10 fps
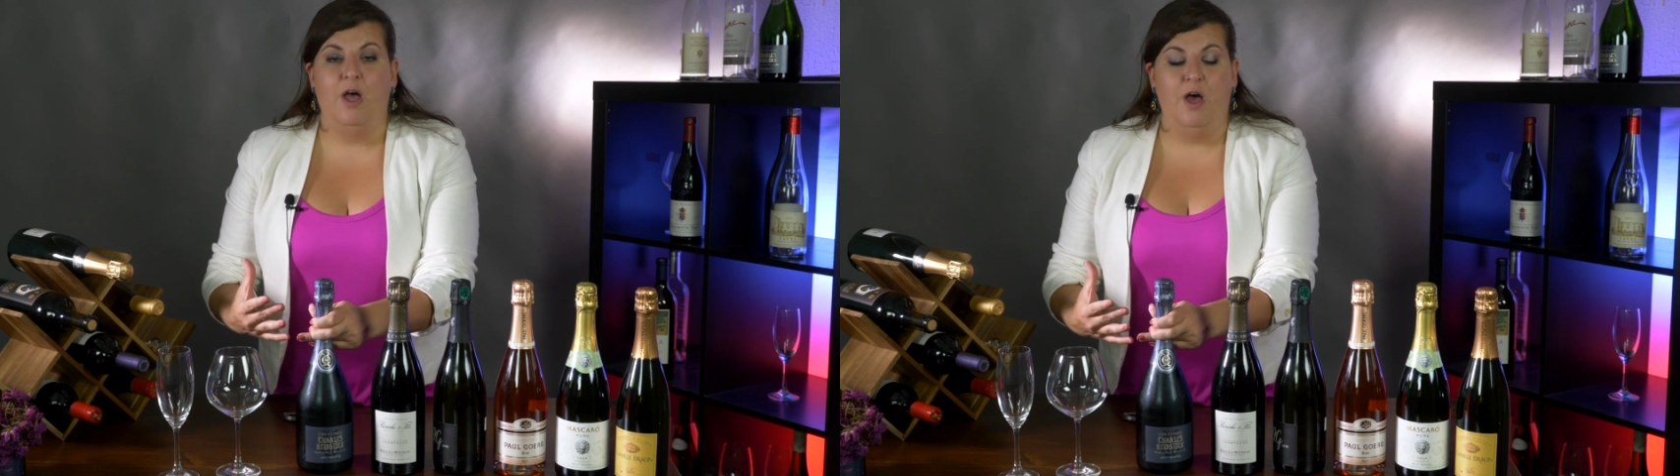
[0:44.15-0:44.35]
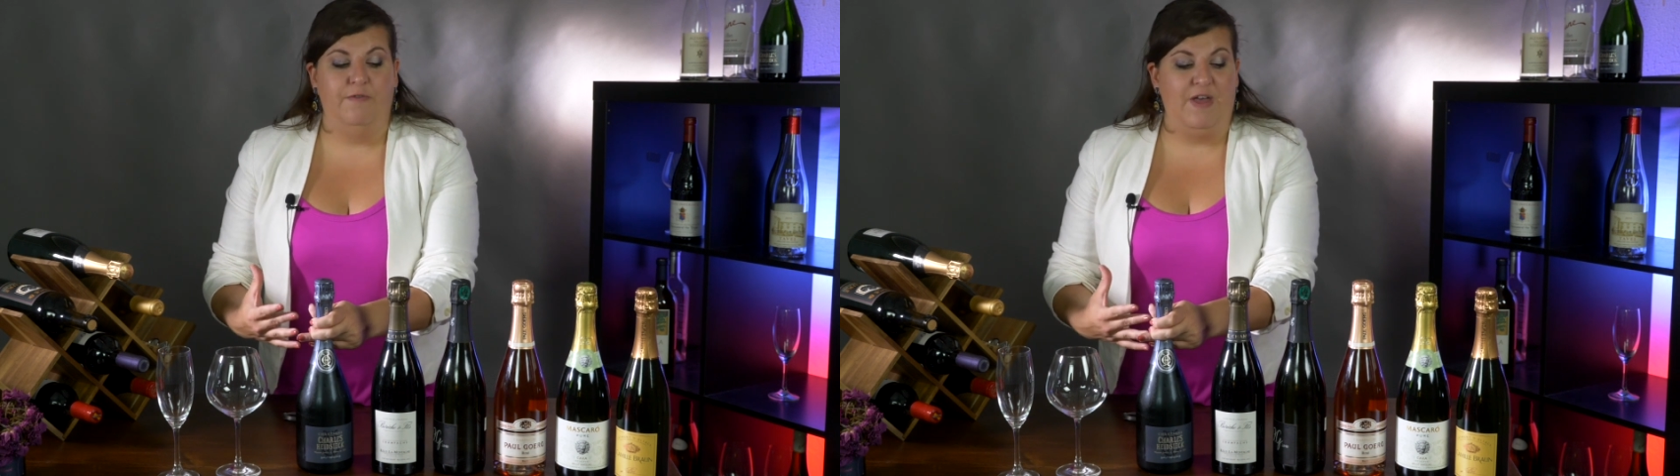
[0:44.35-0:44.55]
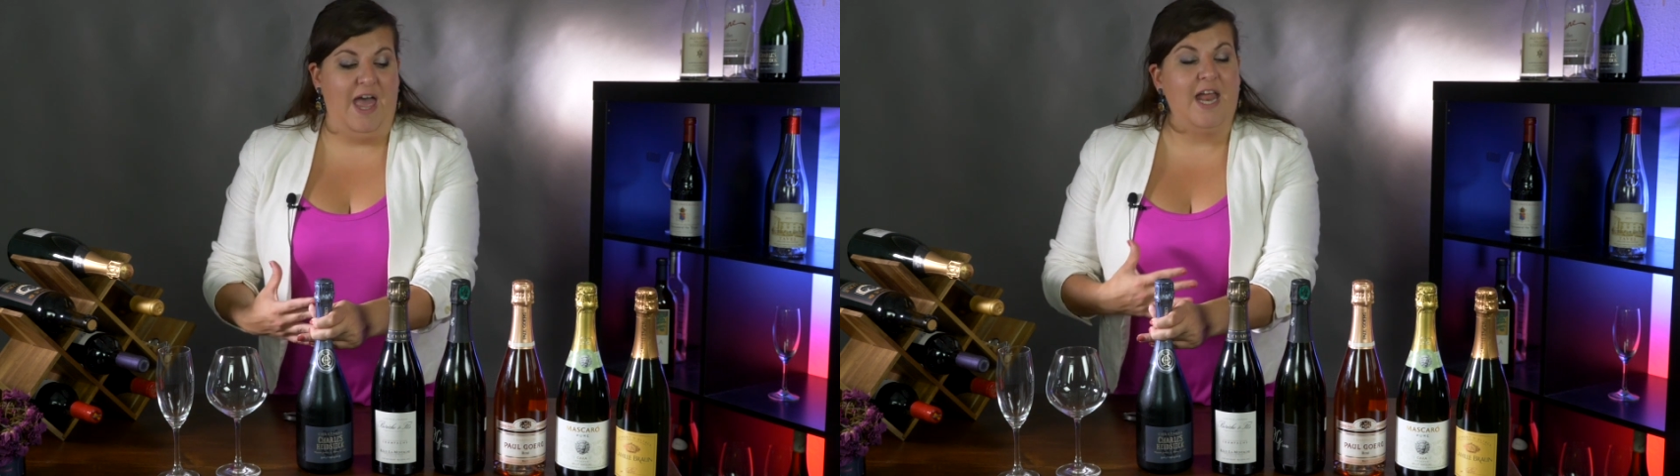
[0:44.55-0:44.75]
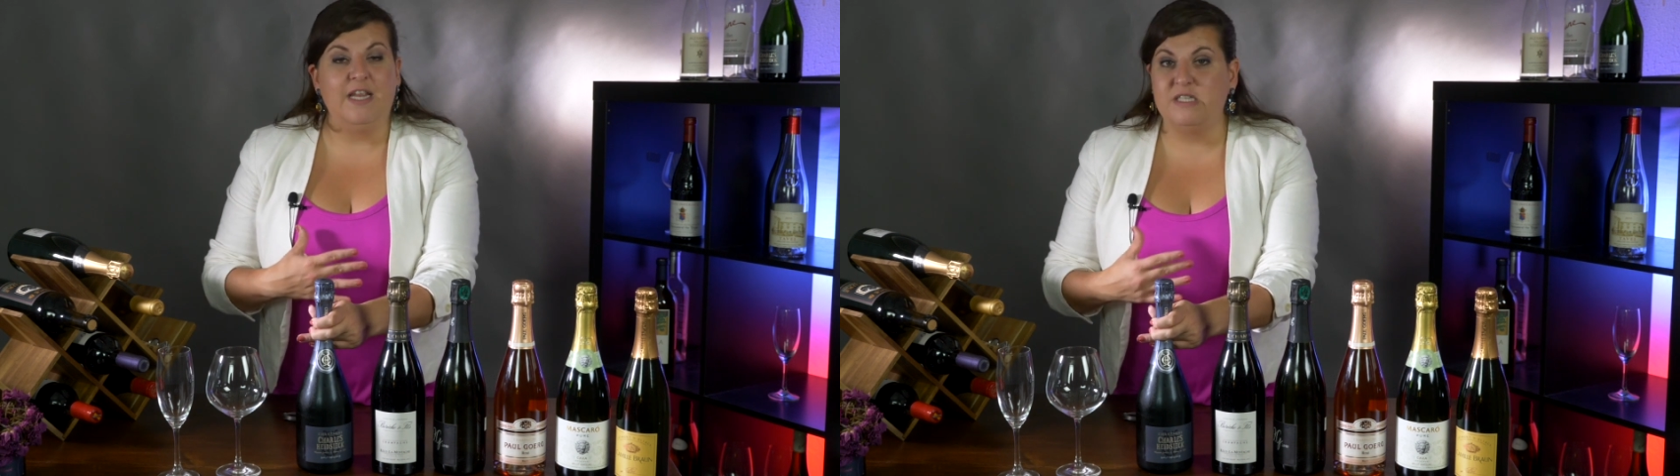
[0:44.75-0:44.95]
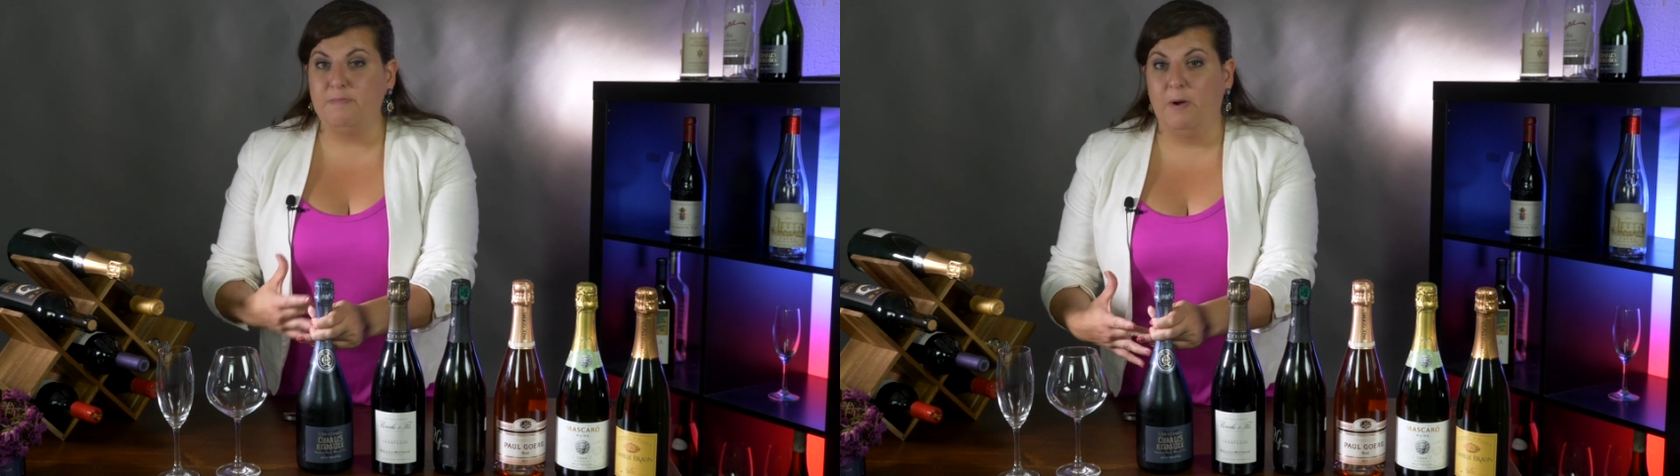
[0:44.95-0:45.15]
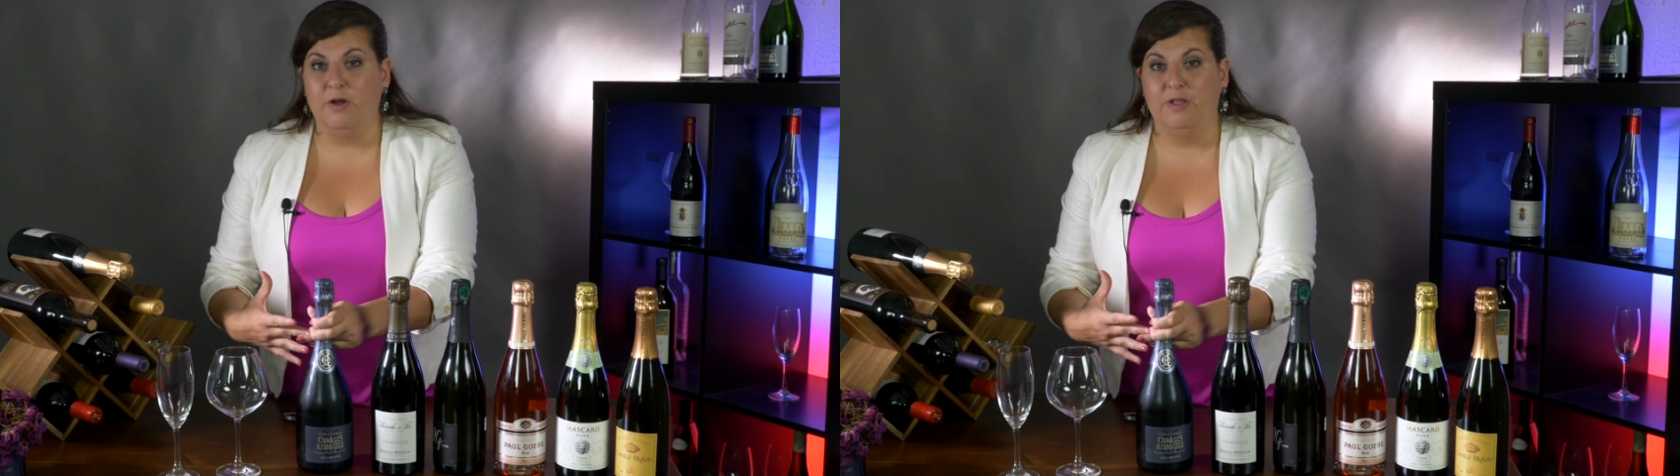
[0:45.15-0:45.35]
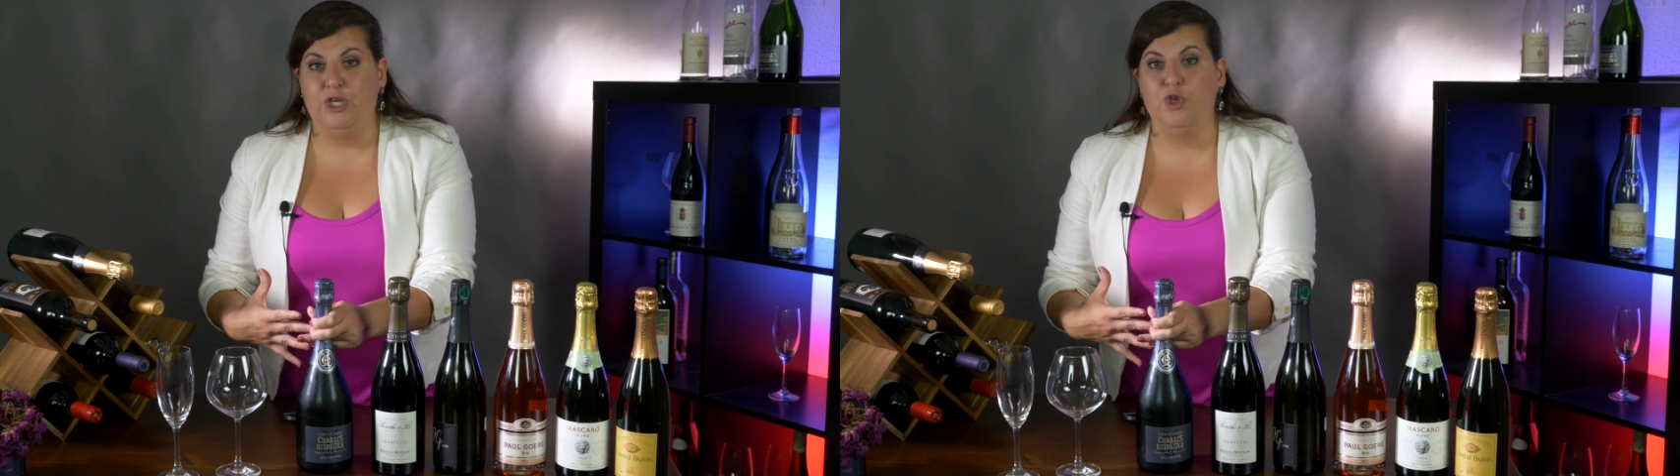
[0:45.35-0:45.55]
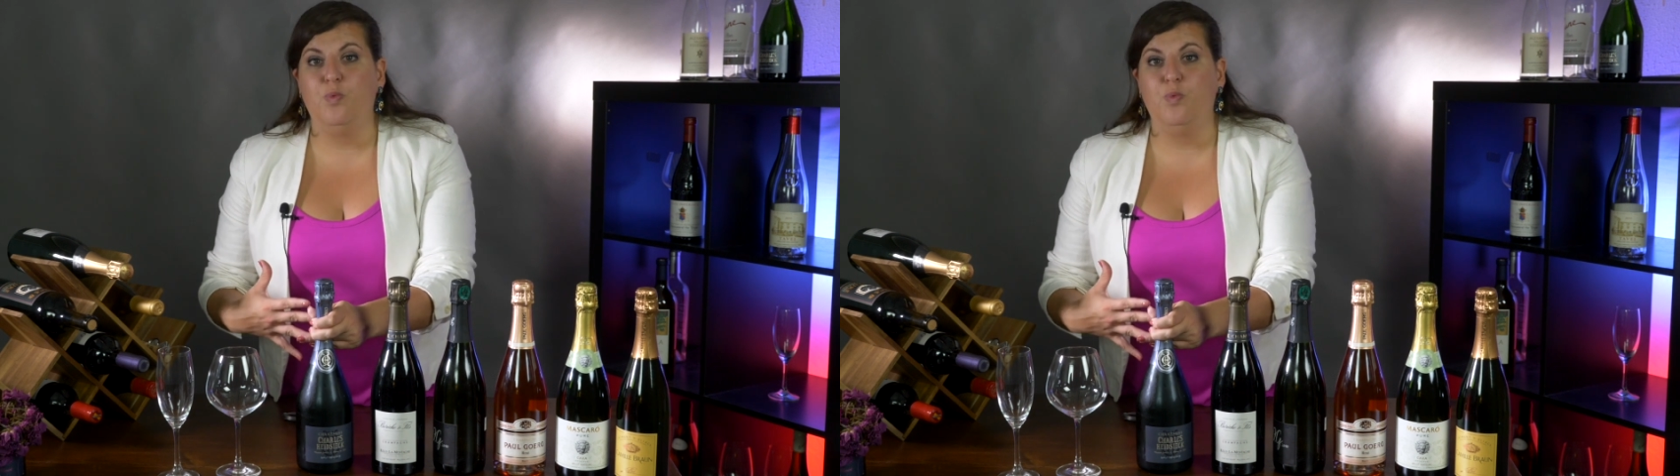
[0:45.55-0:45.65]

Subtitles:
of any sparkling,